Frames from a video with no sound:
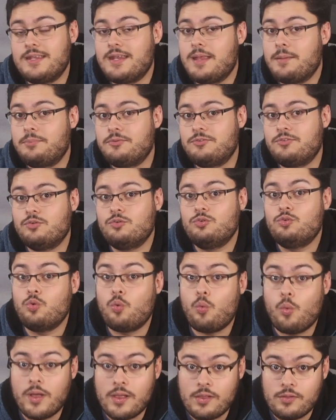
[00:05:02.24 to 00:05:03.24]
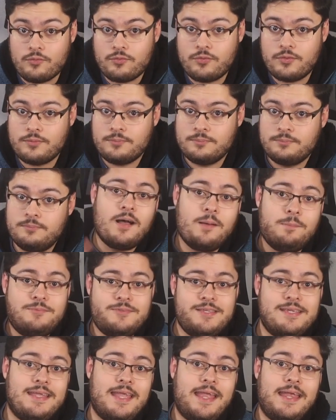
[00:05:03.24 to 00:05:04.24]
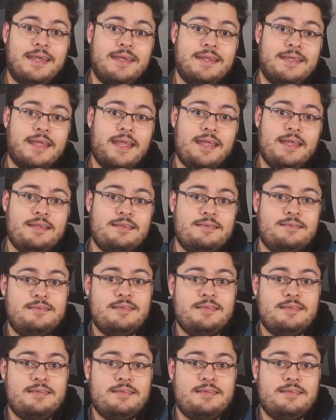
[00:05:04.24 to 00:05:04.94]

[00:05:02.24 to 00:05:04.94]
in episode 12. Update 88,